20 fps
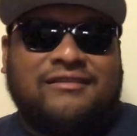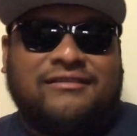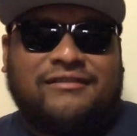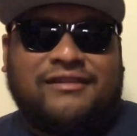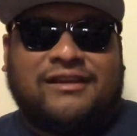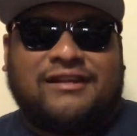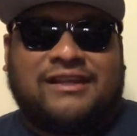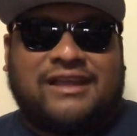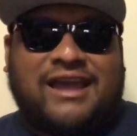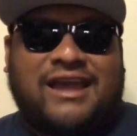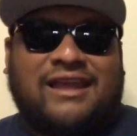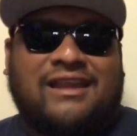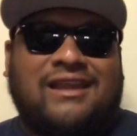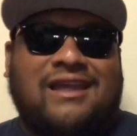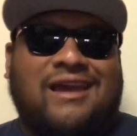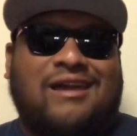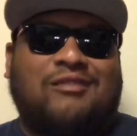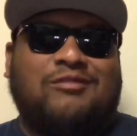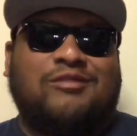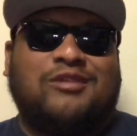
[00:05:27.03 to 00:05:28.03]
fuck that,
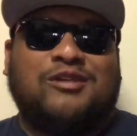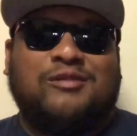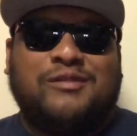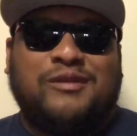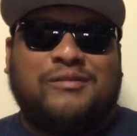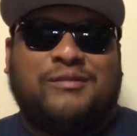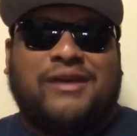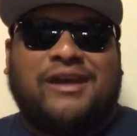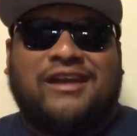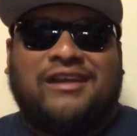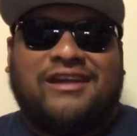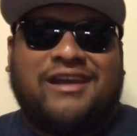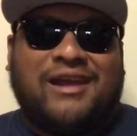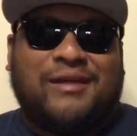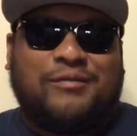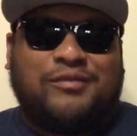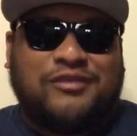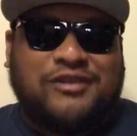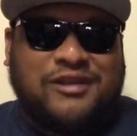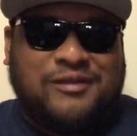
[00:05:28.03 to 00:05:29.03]
I will be better
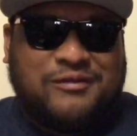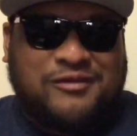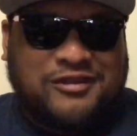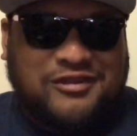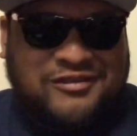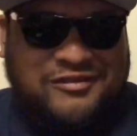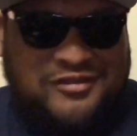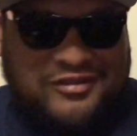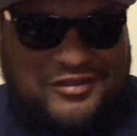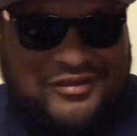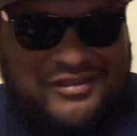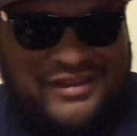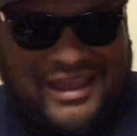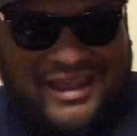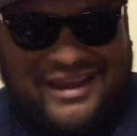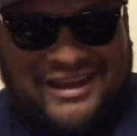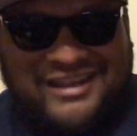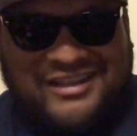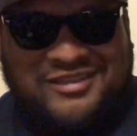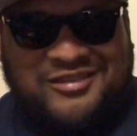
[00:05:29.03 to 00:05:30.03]
at putting more
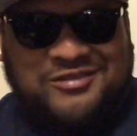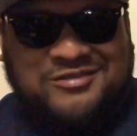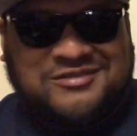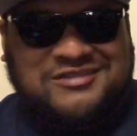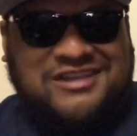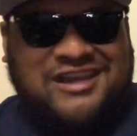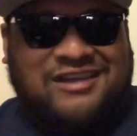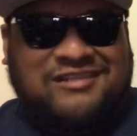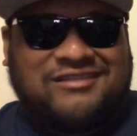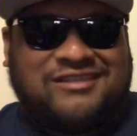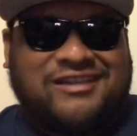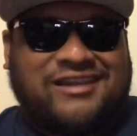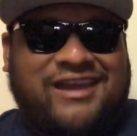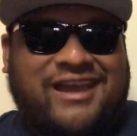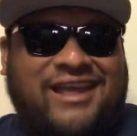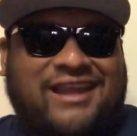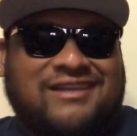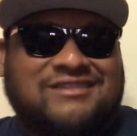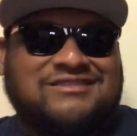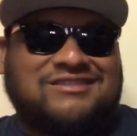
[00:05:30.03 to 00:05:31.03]
Daily Tokes out there,
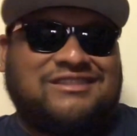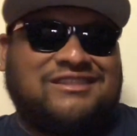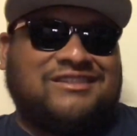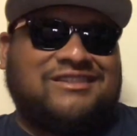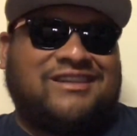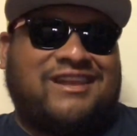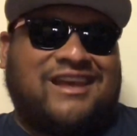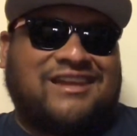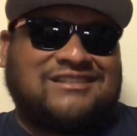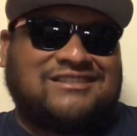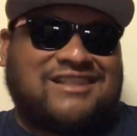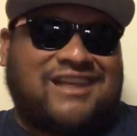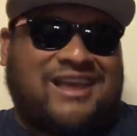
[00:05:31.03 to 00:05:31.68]
and I'll see you next